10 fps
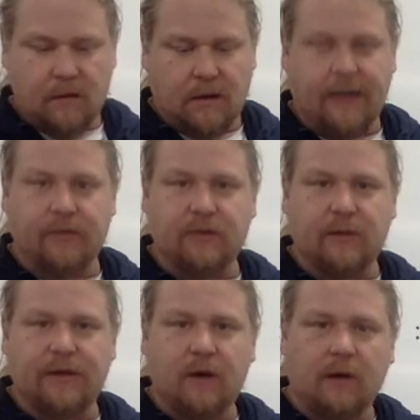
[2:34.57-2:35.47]
All right, so
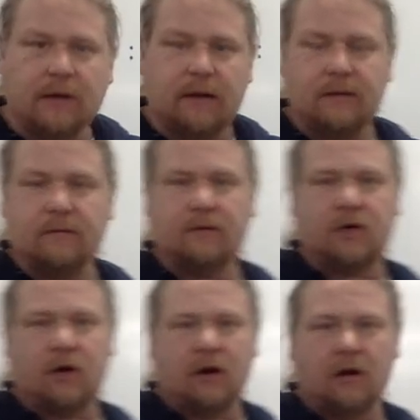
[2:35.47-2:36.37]
we know it
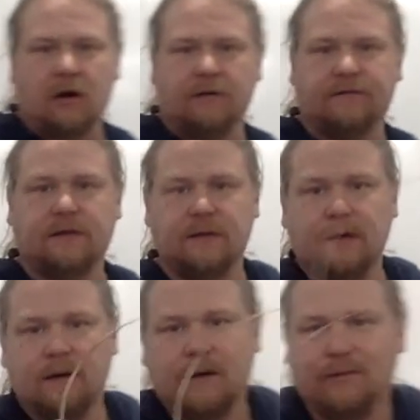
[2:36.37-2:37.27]
curved
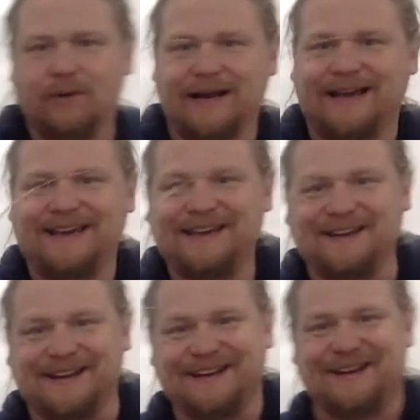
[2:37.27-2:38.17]
when I
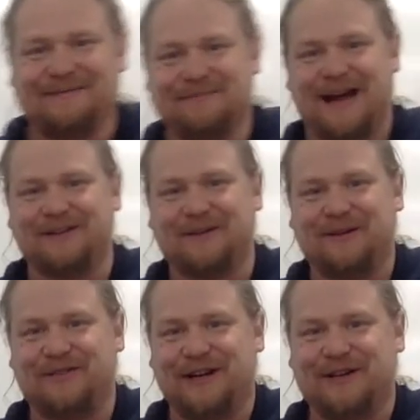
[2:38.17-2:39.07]
heated it. I'm not doing
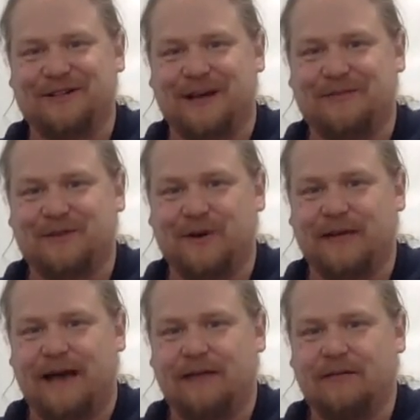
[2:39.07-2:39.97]
a very good job of showing
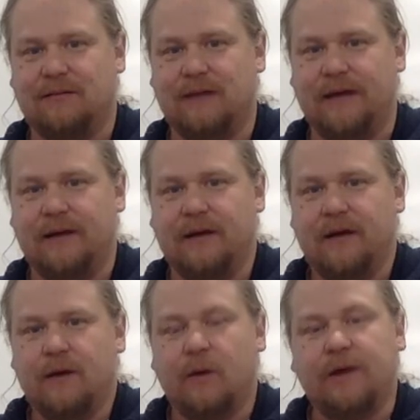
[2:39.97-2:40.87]
that, right?
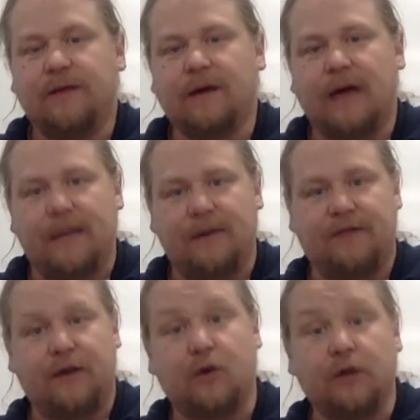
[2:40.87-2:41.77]
What do you think will happen if
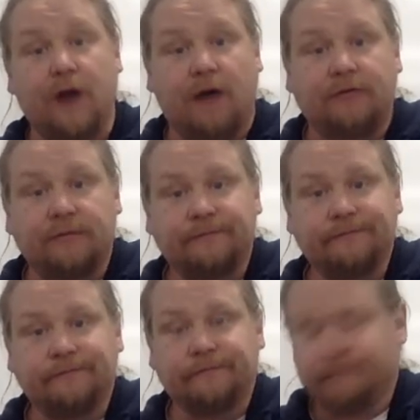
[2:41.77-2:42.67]
I cool it off?
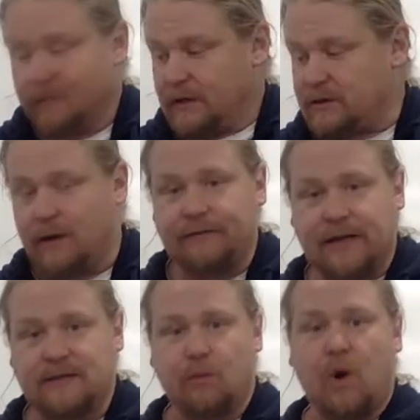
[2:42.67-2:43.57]
So I've
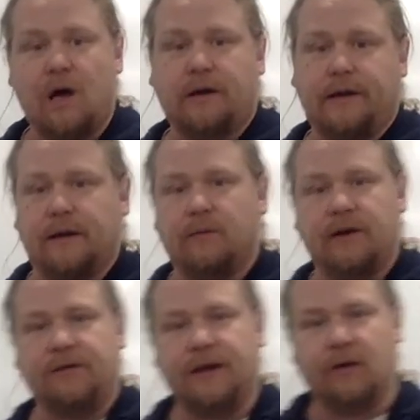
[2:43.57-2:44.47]
got some water here. What
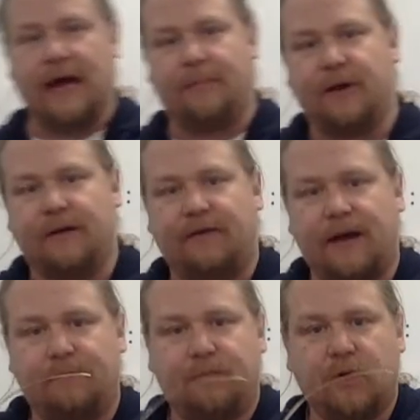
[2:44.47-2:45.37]
do you think will happen if
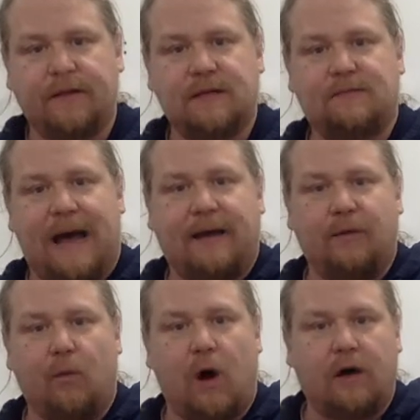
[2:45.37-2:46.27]
I put this back
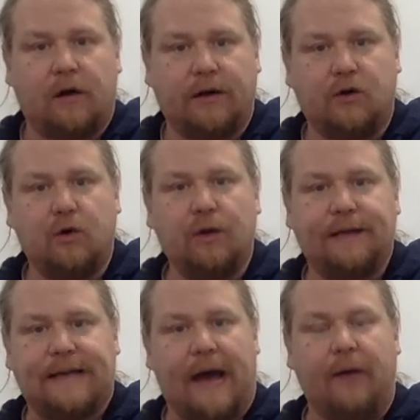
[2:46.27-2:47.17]
in water and cool
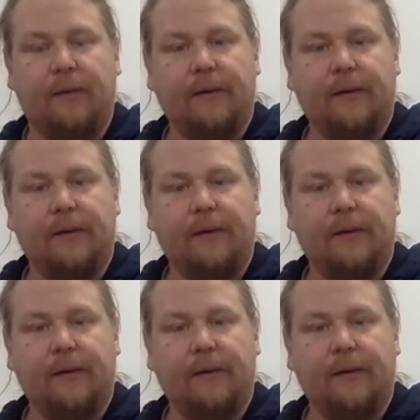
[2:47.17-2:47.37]
it down?